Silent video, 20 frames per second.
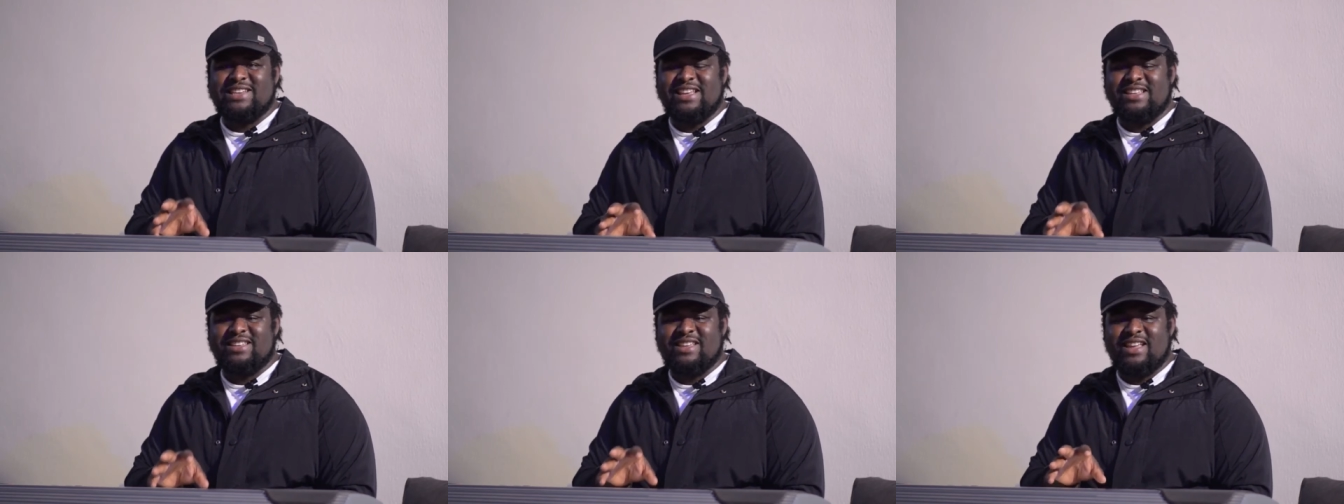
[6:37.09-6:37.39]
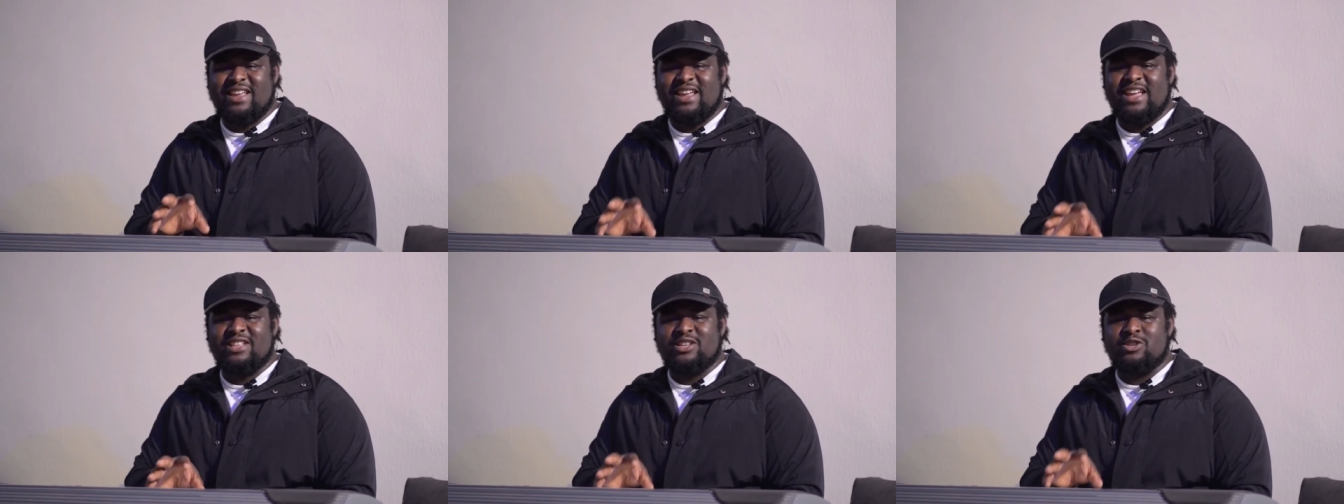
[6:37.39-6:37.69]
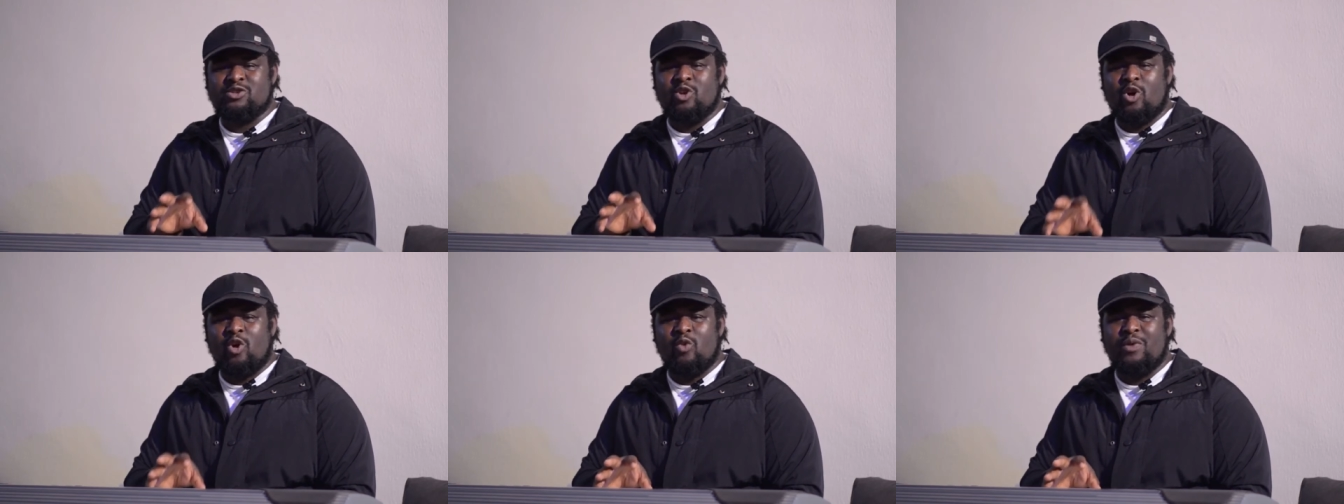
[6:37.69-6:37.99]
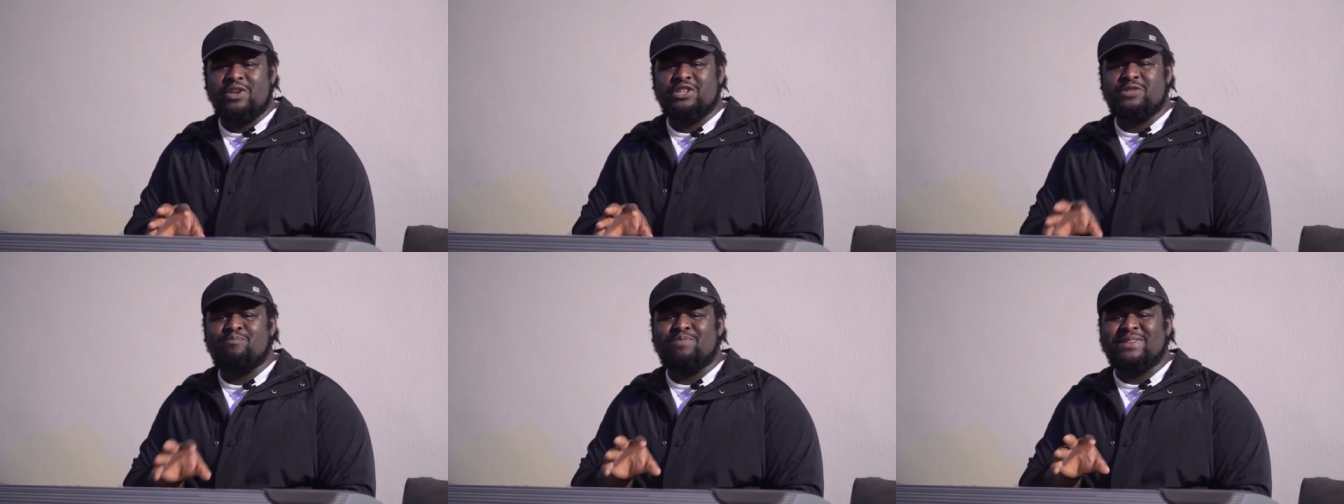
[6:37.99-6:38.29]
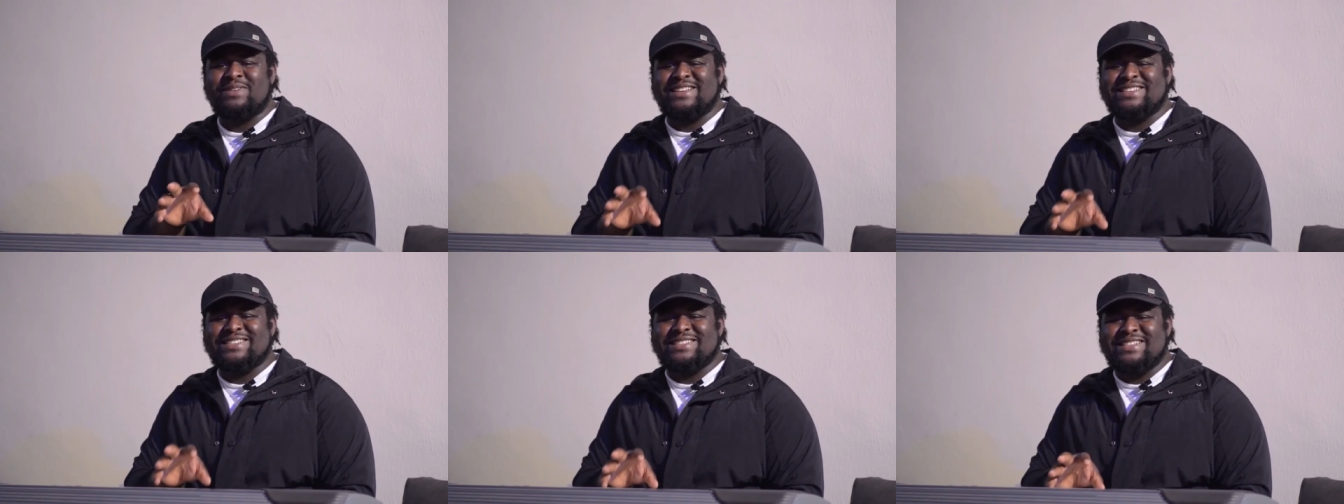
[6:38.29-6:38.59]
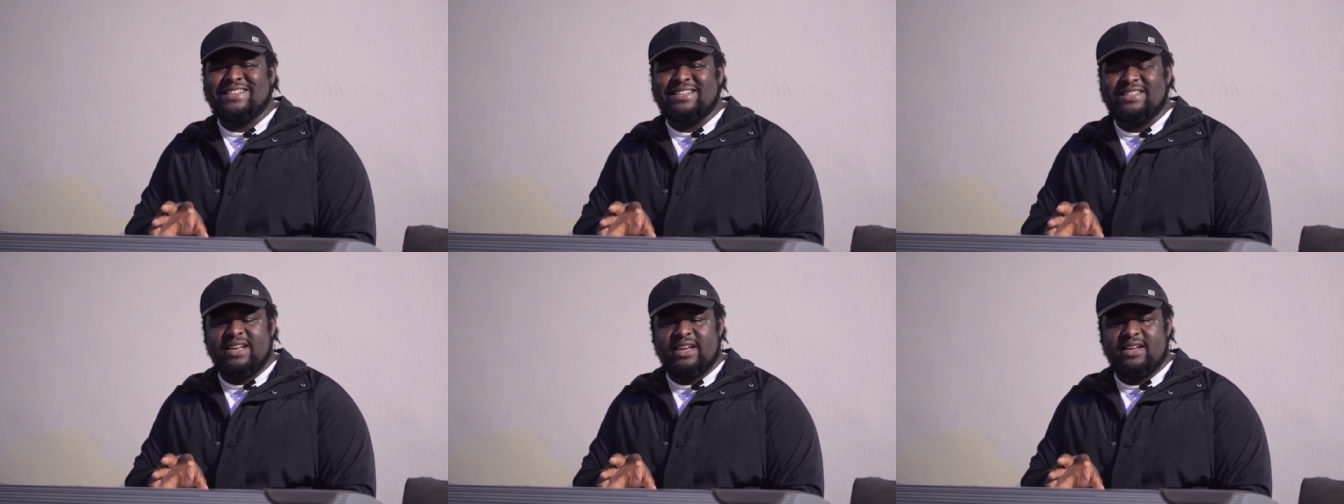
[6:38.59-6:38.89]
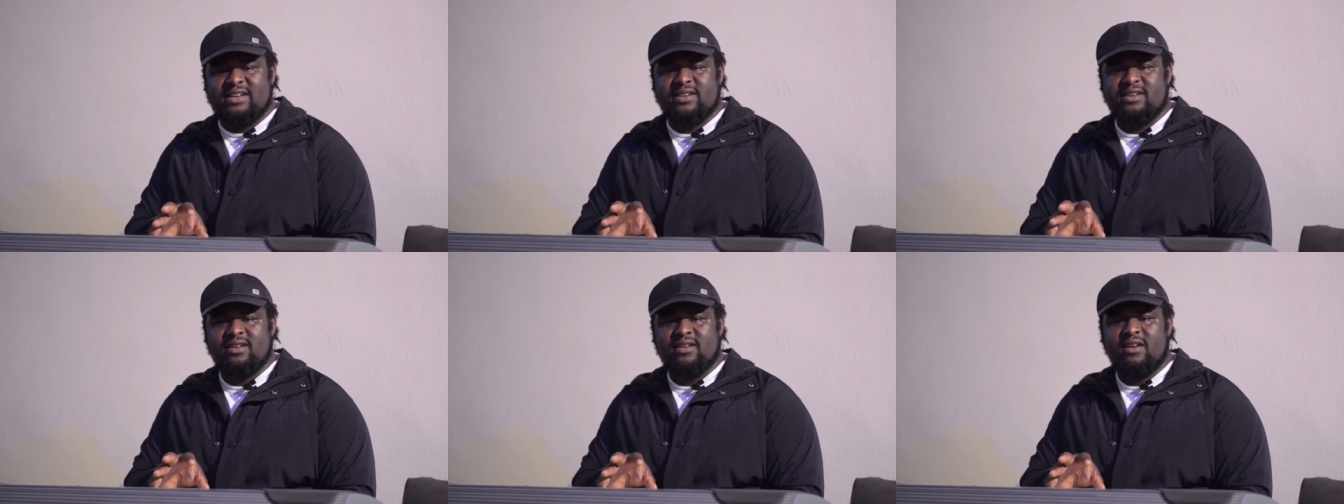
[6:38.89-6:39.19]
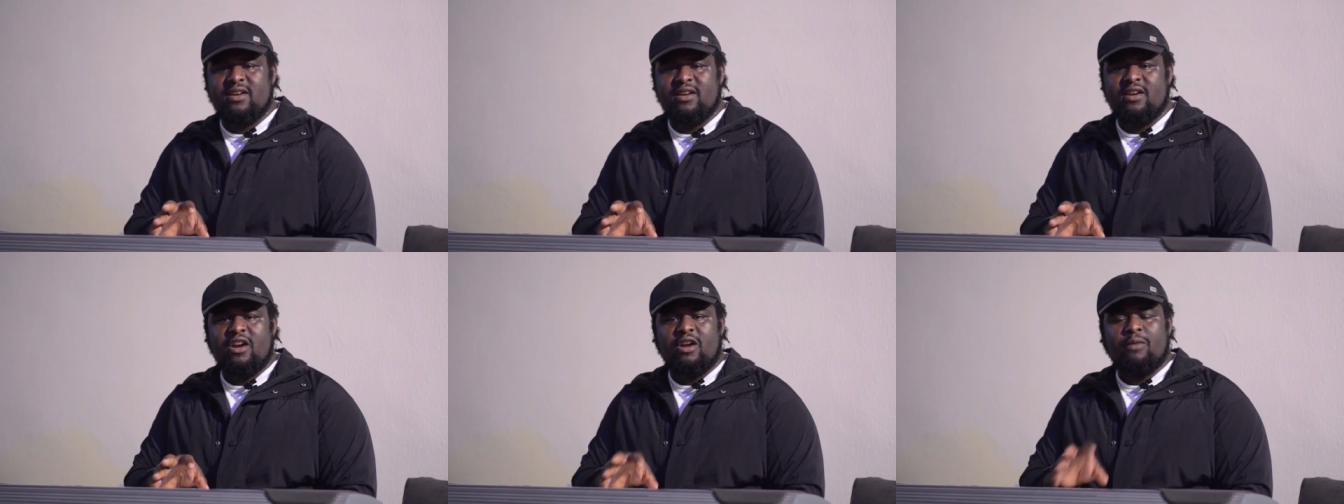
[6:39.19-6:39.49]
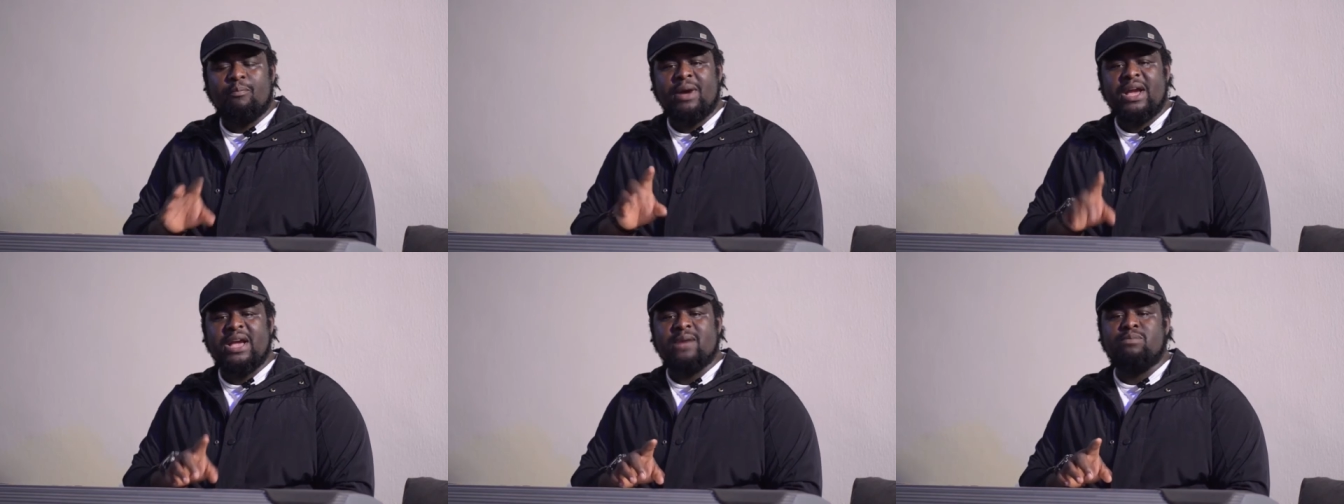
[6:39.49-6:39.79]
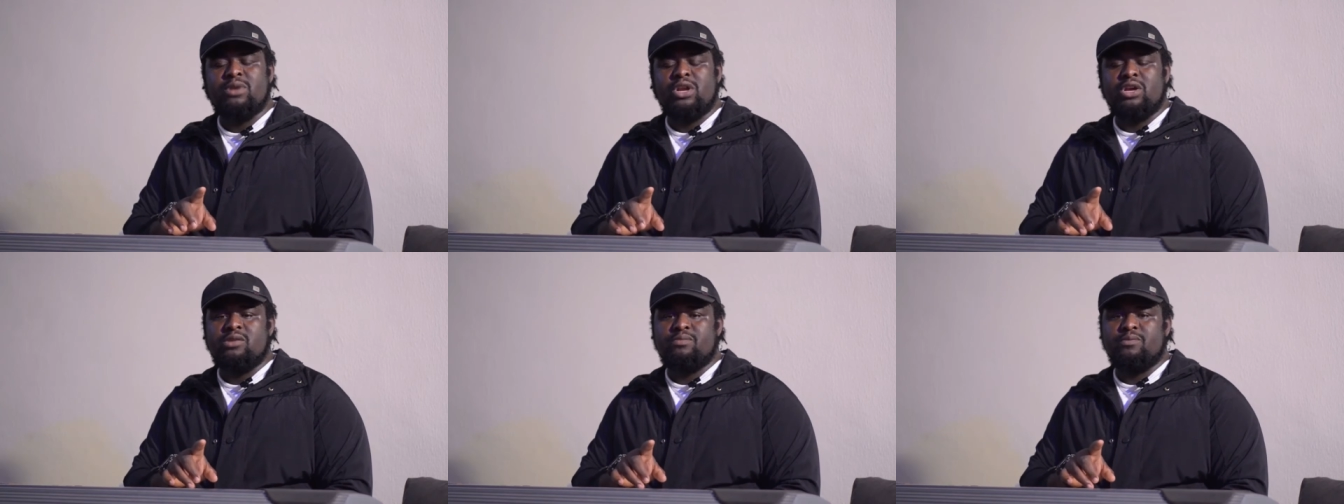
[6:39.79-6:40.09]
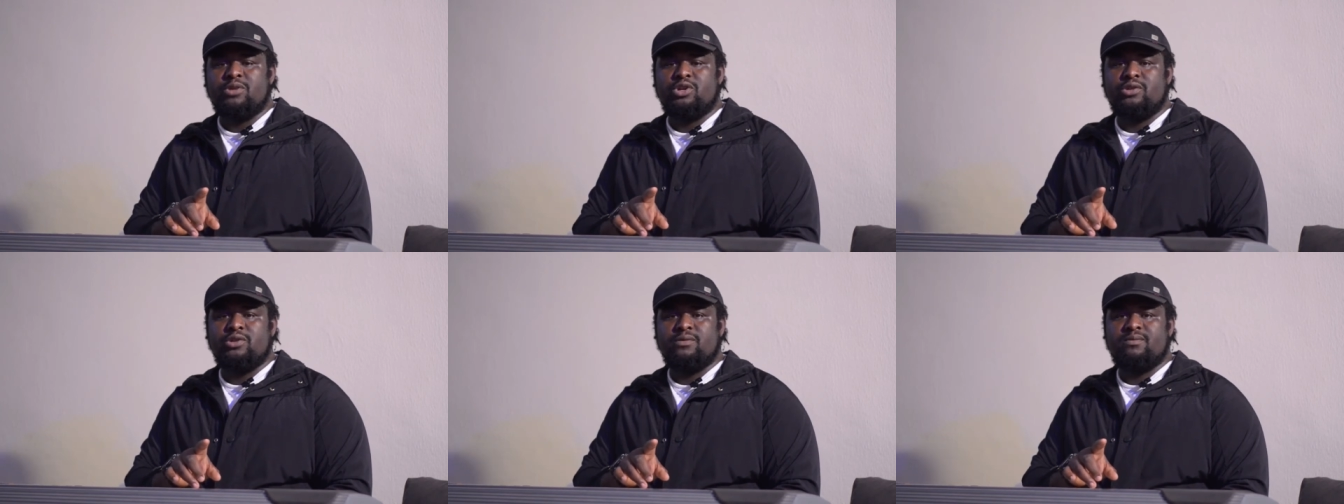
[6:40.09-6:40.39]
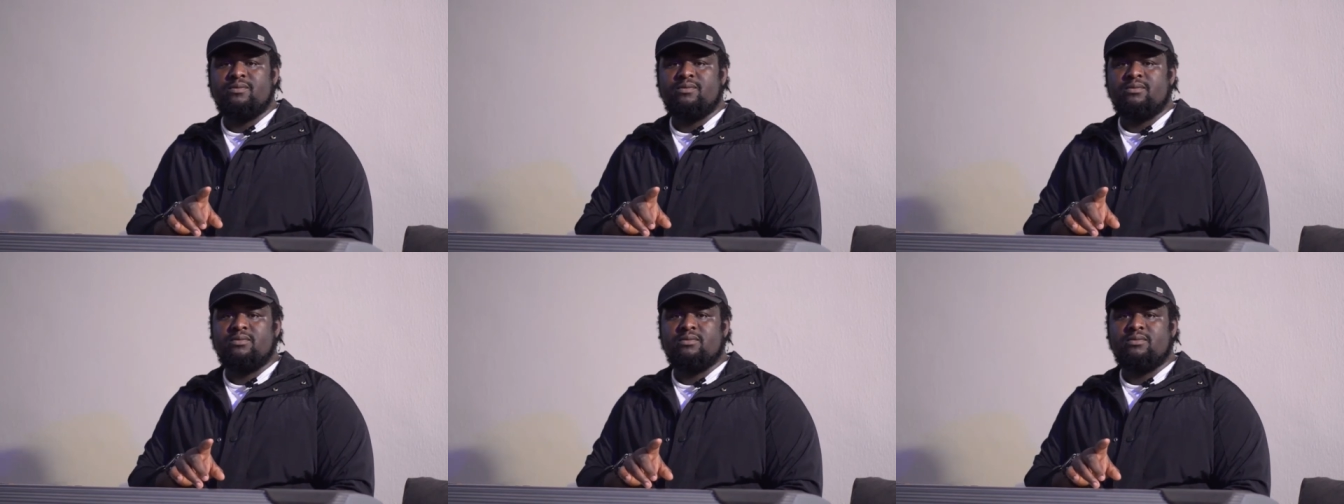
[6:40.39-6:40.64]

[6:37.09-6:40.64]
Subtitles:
is that it is always preceded by a blood moon.